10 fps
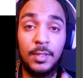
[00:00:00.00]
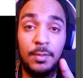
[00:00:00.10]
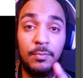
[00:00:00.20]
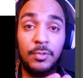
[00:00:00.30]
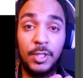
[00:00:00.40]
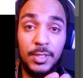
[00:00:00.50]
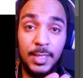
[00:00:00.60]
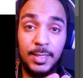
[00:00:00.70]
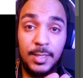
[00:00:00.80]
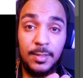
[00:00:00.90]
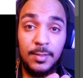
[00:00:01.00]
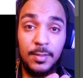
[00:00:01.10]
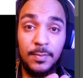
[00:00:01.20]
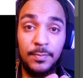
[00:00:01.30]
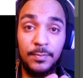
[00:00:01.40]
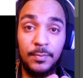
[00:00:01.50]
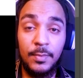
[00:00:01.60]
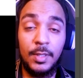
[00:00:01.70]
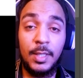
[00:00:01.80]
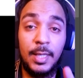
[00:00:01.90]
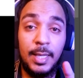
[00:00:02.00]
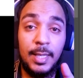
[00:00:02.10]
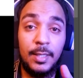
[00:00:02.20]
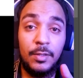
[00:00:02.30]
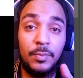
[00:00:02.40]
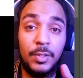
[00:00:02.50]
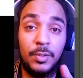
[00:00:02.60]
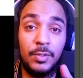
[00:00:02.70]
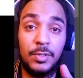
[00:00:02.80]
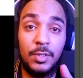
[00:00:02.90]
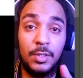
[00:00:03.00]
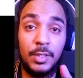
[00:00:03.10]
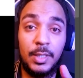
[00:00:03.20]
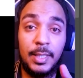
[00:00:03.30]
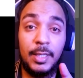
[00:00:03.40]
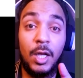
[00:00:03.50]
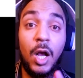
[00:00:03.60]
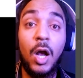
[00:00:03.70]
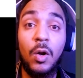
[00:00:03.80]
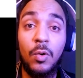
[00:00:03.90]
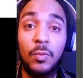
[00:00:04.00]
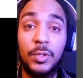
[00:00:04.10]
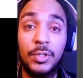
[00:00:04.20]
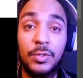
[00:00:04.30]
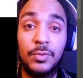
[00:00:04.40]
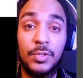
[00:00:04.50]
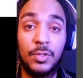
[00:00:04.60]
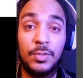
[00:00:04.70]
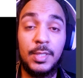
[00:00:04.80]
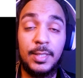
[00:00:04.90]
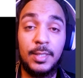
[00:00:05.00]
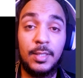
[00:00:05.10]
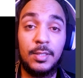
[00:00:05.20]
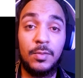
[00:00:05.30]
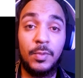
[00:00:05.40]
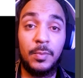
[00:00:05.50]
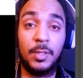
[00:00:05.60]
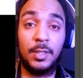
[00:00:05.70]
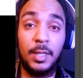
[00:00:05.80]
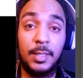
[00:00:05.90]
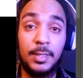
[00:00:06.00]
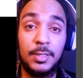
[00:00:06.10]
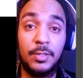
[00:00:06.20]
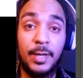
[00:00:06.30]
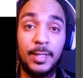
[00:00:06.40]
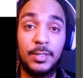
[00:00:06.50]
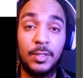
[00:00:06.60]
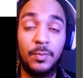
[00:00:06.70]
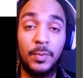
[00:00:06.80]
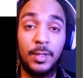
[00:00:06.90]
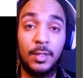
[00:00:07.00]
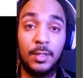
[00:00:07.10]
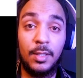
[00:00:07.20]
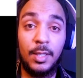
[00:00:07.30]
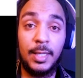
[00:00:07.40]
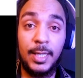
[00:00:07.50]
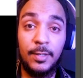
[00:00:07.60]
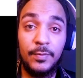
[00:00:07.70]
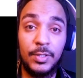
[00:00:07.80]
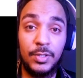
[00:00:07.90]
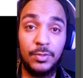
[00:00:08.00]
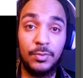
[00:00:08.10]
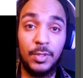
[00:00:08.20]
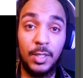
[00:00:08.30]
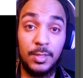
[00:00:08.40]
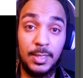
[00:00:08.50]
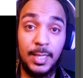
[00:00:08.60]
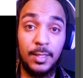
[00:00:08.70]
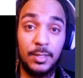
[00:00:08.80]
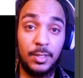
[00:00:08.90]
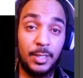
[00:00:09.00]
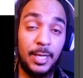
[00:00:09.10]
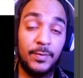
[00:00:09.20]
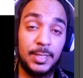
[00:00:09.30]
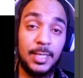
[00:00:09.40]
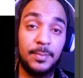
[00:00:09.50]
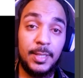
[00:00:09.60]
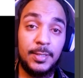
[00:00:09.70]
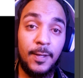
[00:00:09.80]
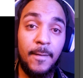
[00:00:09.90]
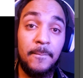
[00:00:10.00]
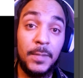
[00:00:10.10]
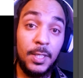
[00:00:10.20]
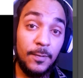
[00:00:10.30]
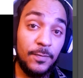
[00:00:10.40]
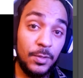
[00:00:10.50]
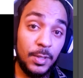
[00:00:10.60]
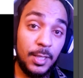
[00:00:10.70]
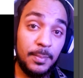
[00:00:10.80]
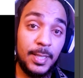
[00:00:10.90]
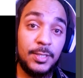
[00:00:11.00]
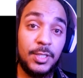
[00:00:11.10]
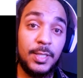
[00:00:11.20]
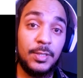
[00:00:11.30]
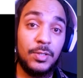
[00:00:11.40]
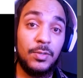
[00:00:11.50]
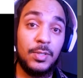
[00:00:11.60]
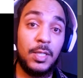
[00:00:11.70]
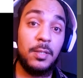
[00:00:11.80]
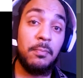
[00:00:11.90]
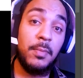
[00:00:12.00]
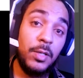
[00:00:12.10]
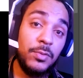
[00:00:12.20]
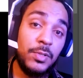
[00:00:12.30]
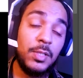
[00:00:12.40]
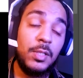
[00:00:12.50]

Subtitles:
brush settings, and we're also looking at how we use those settings when we're interacting with the canvas through our stylus or graphic tablet. If you are by chance using a mouse,